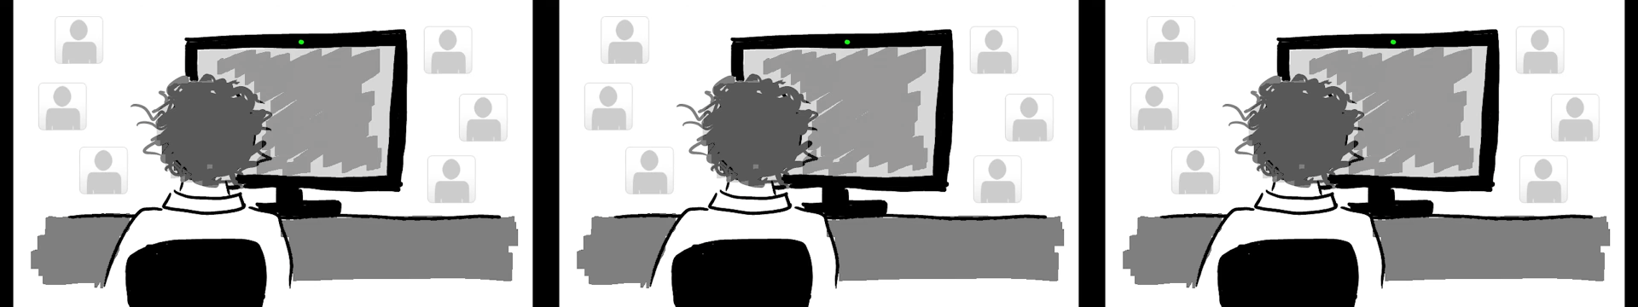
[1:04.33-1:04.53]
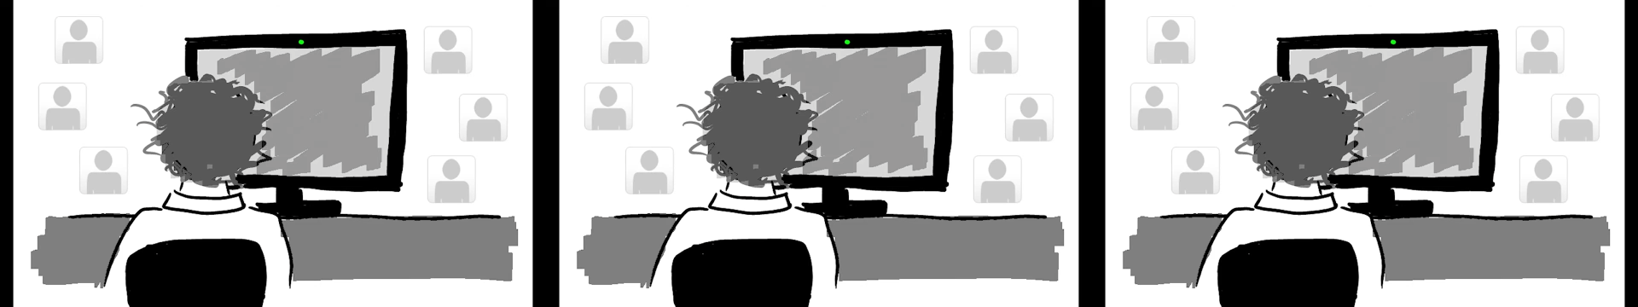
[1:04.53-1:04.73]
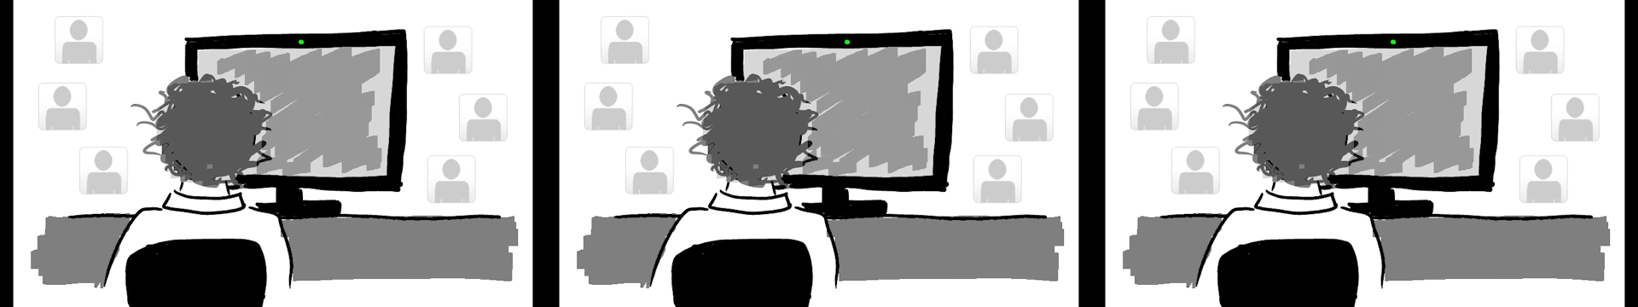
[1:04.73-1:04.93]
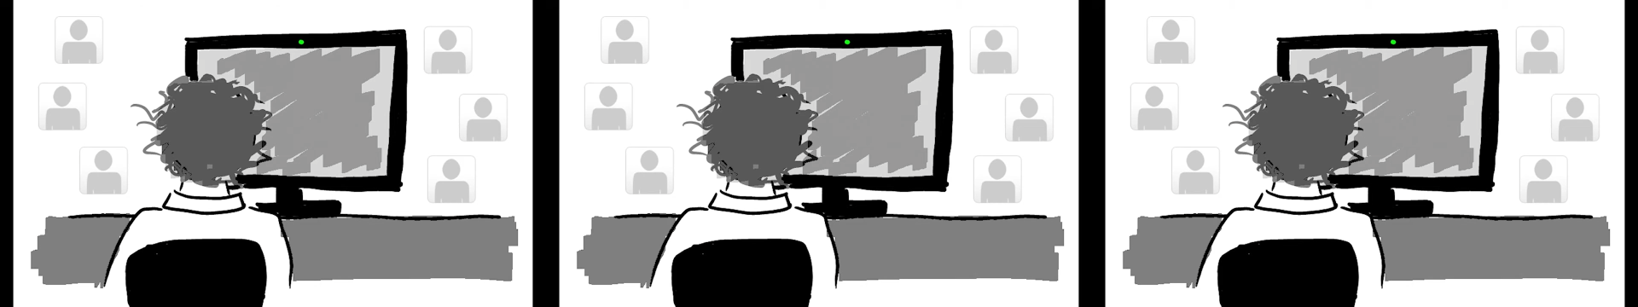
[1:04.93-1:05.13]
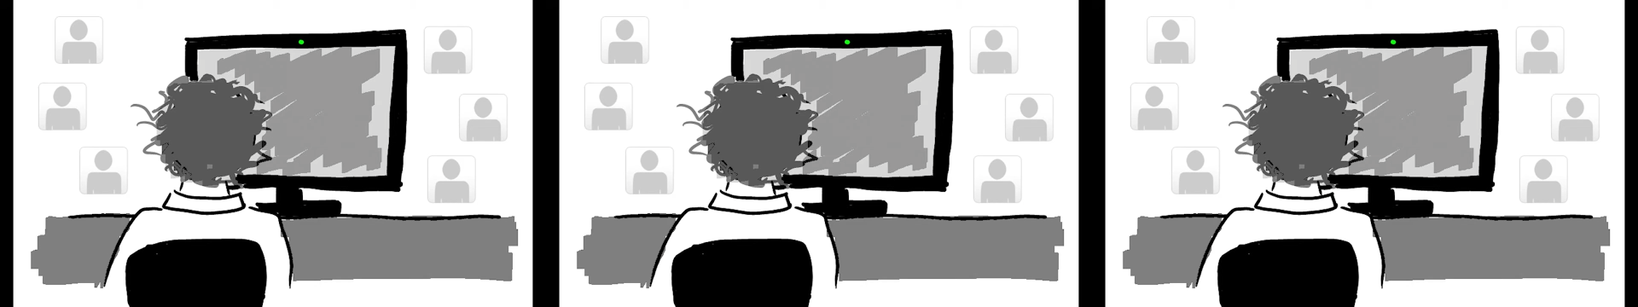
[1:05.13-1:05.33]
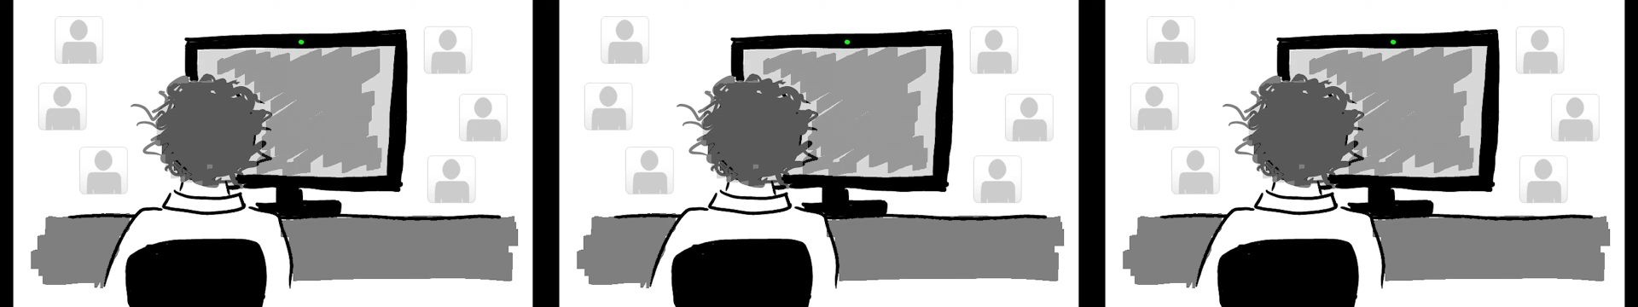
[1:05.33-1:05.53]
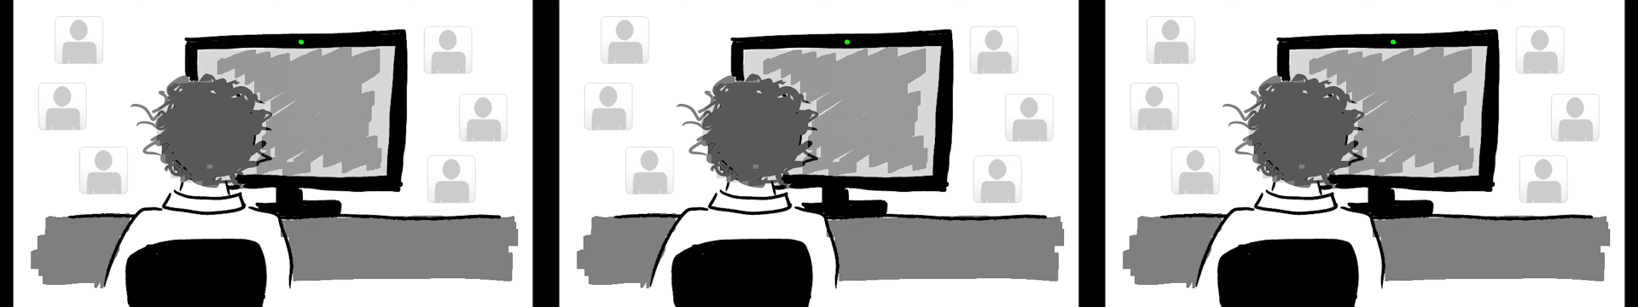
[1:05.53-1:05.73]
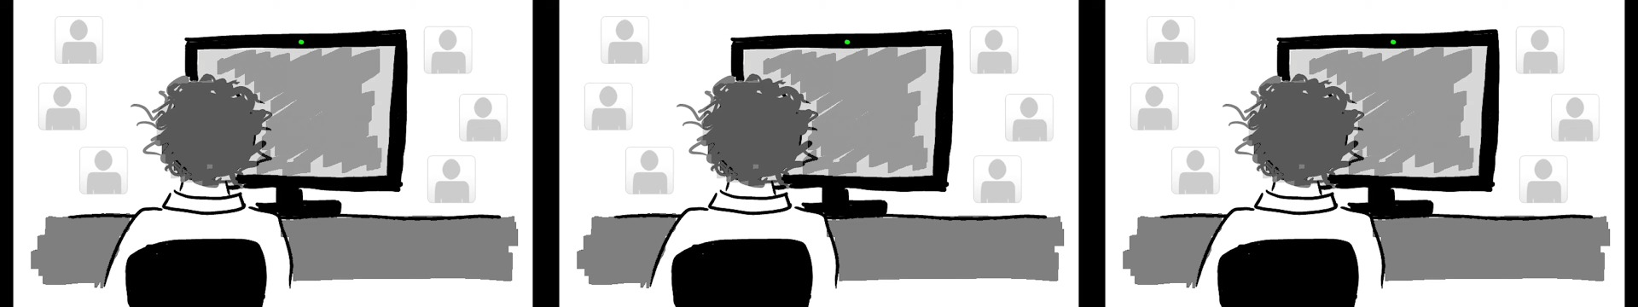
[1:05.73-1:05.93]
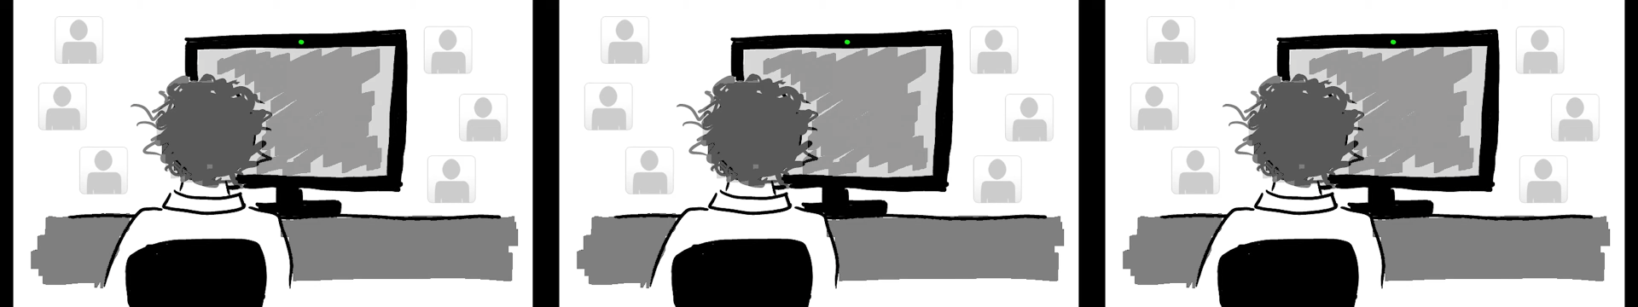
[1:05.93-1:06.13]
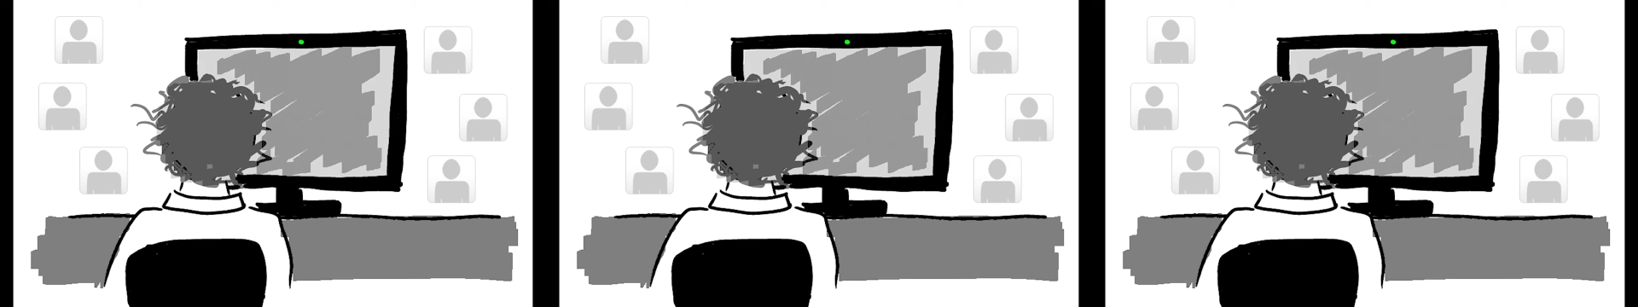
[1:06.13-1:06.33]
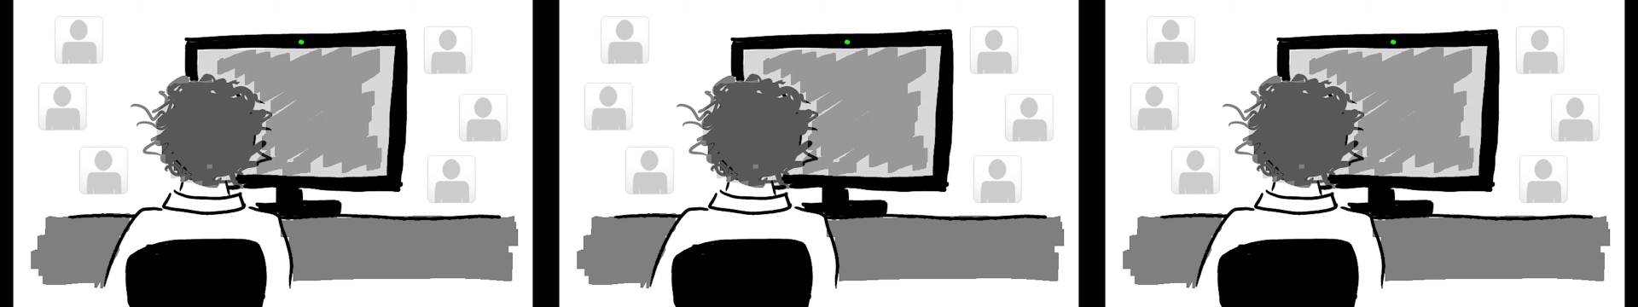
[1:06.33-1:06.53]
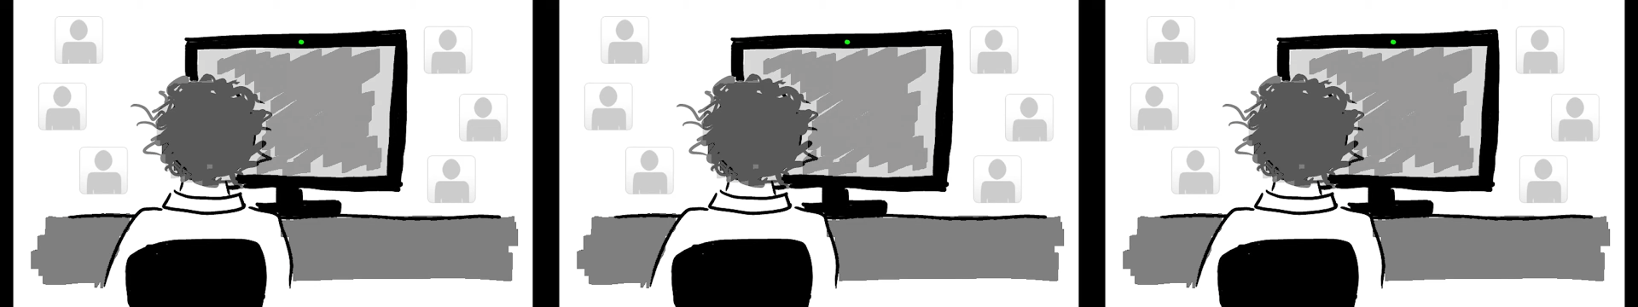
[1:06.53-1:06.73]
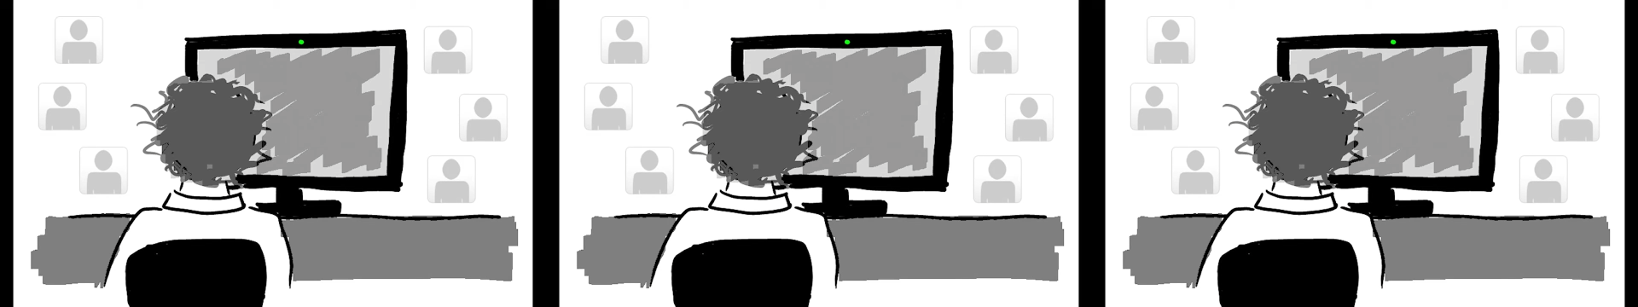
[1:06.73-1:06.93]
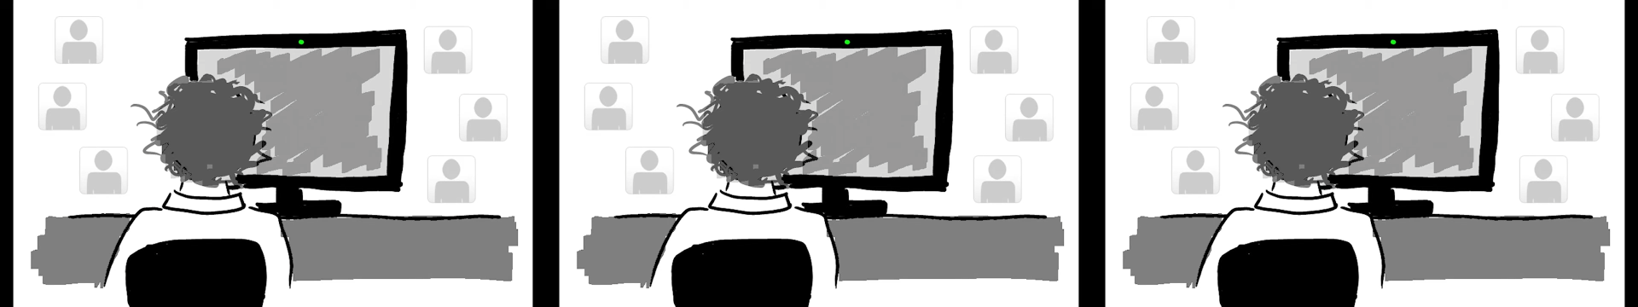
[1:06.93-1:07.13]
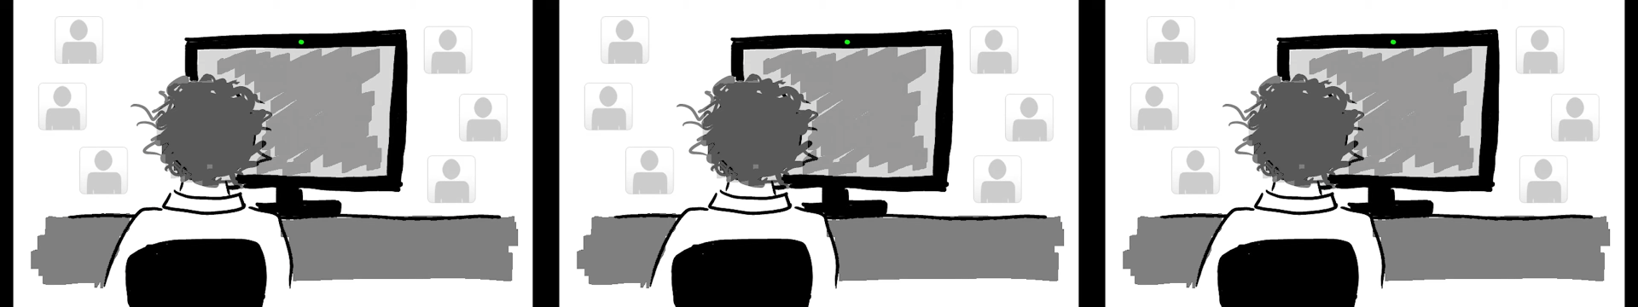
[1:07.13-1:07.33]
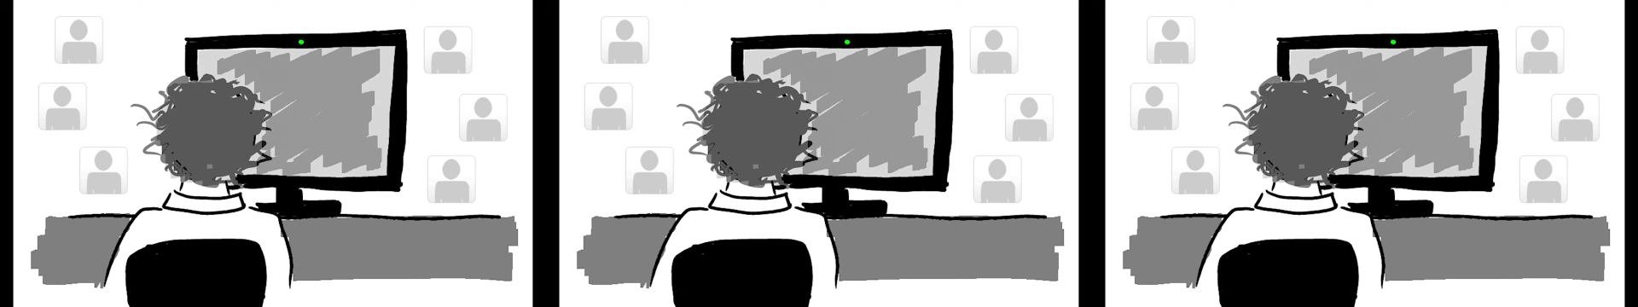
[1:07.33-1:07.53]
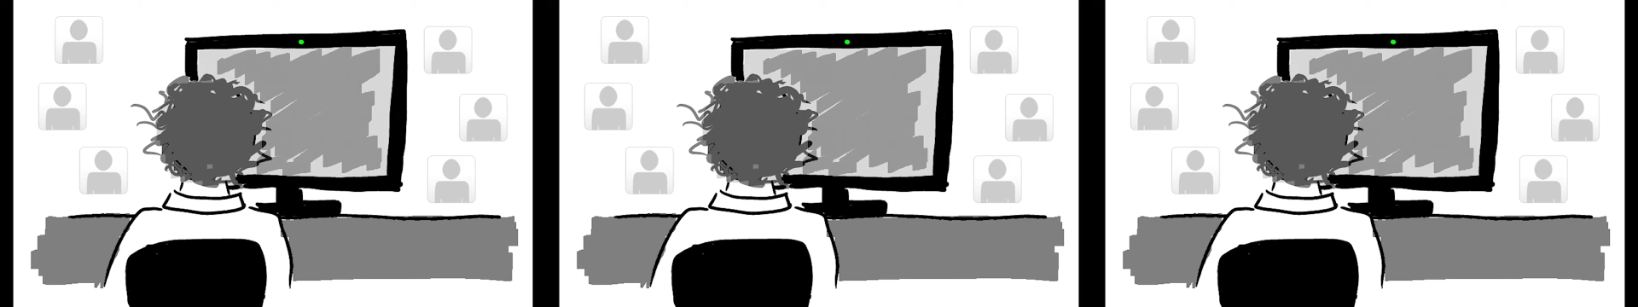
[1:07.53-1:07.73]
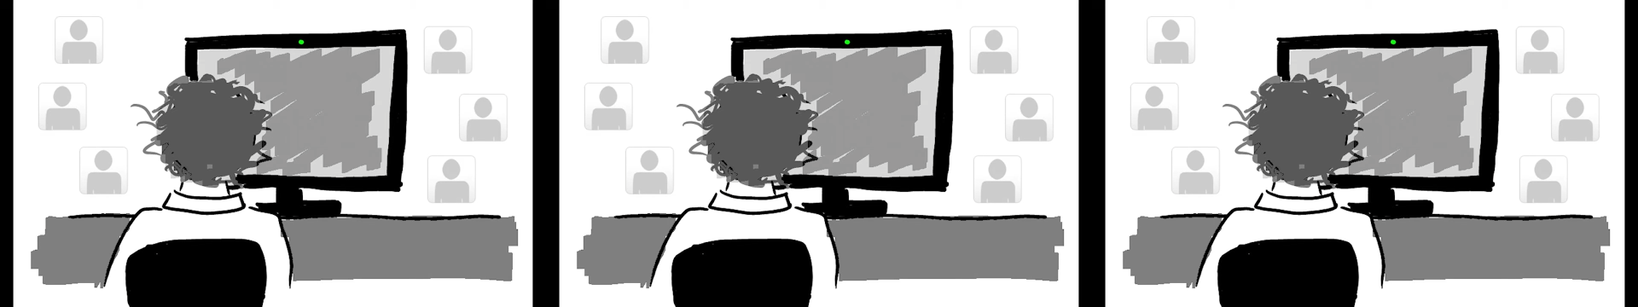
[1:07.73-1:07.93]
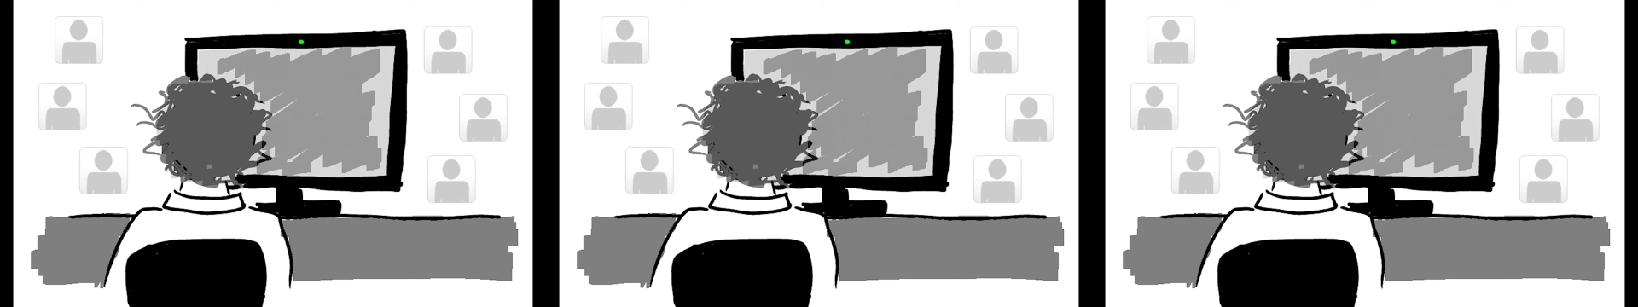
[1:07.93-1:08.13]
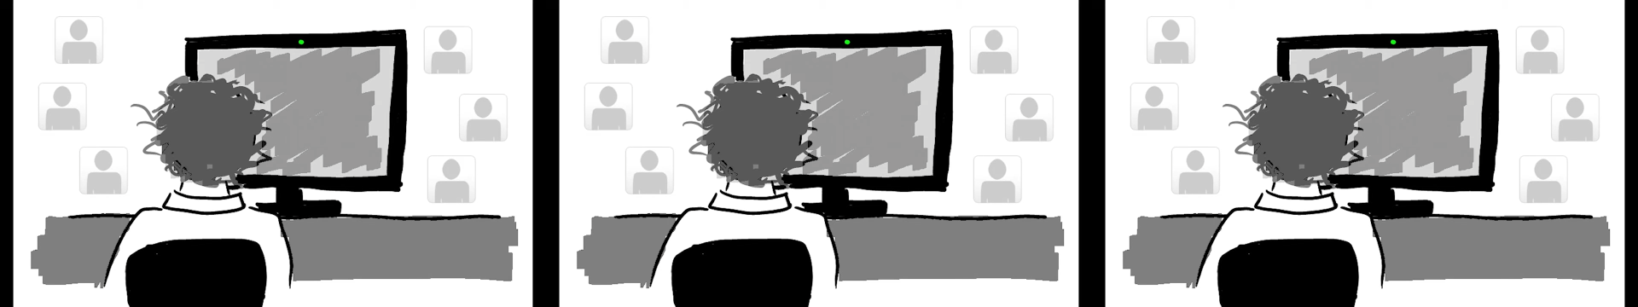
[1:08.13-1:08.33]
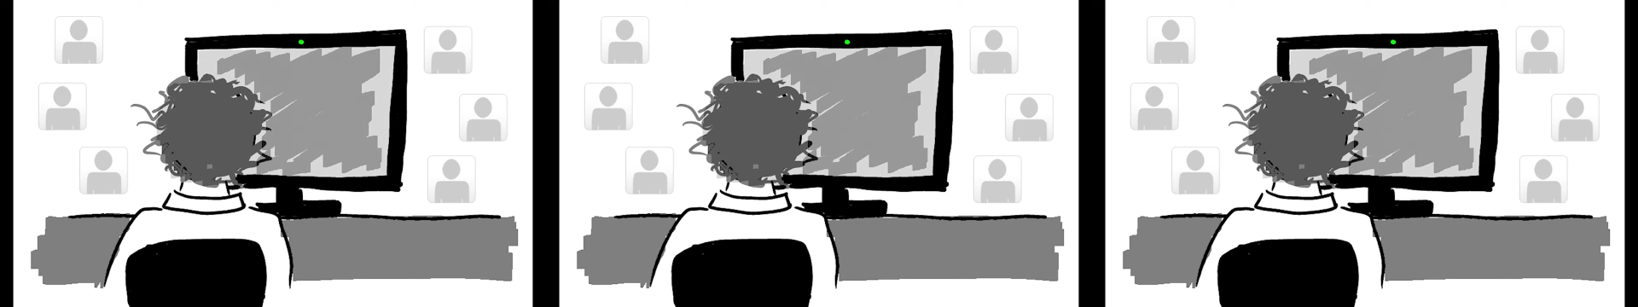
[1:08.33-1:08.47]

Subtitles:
Nobody's mouth can be seen.